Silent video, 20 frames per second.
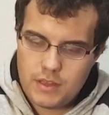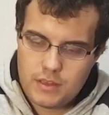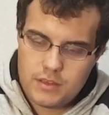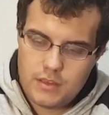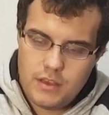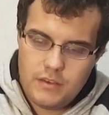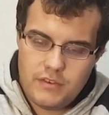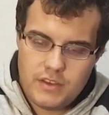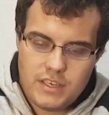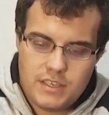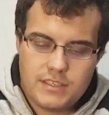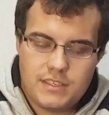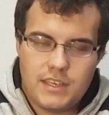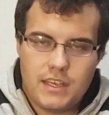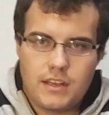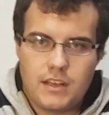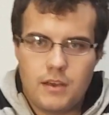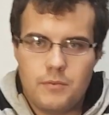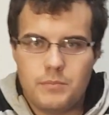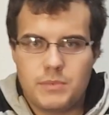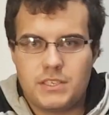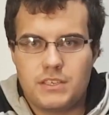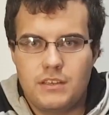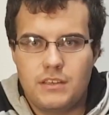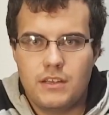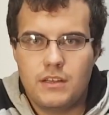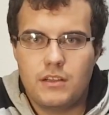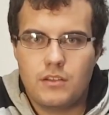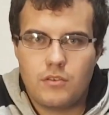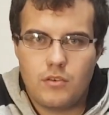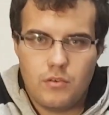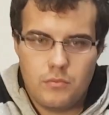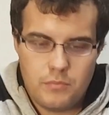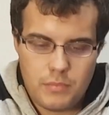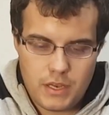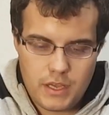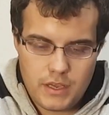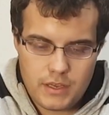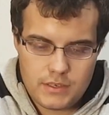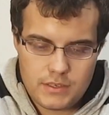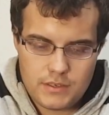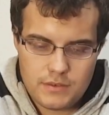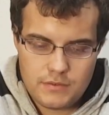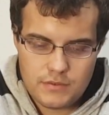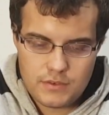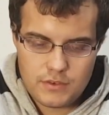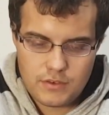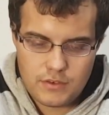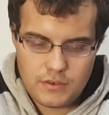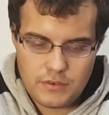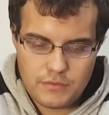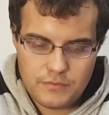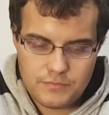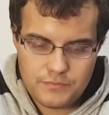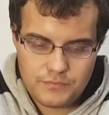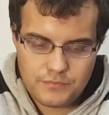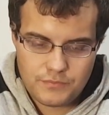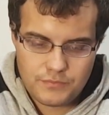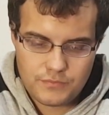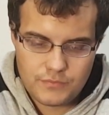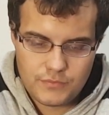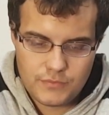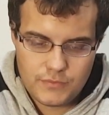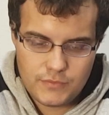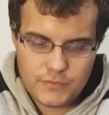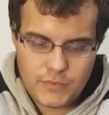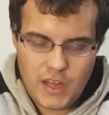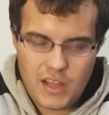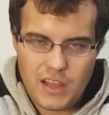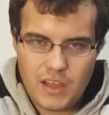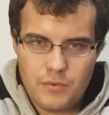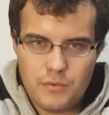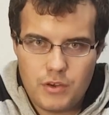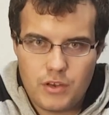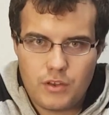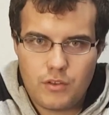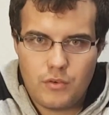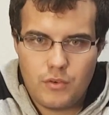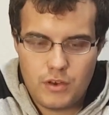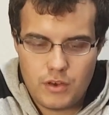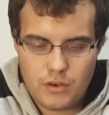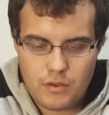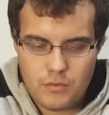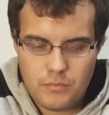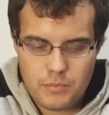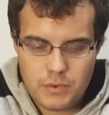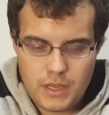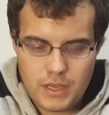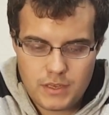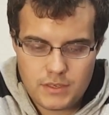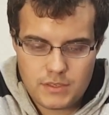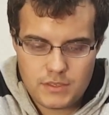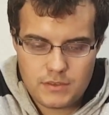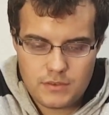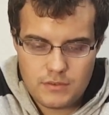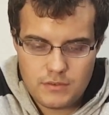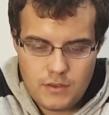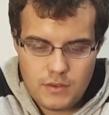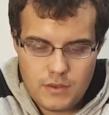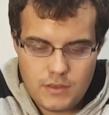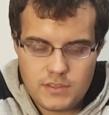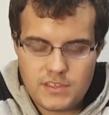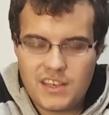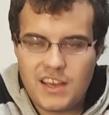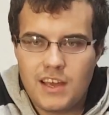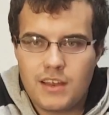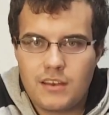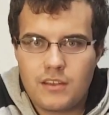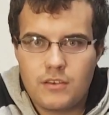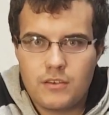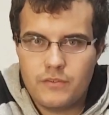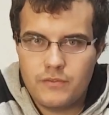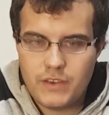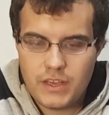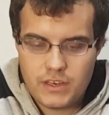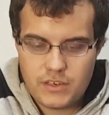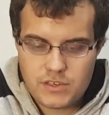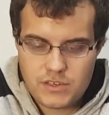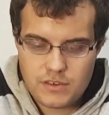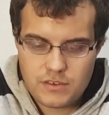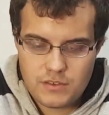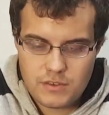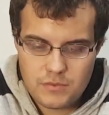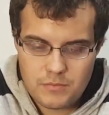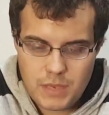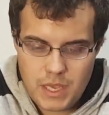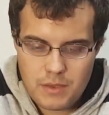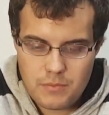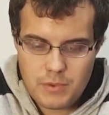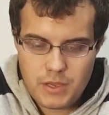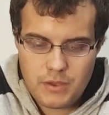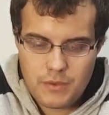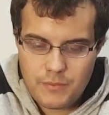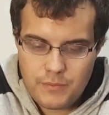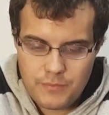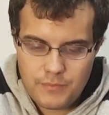Even the setup is a little complex, so, well, I wouldn't call it complex, it's unconventional maybe.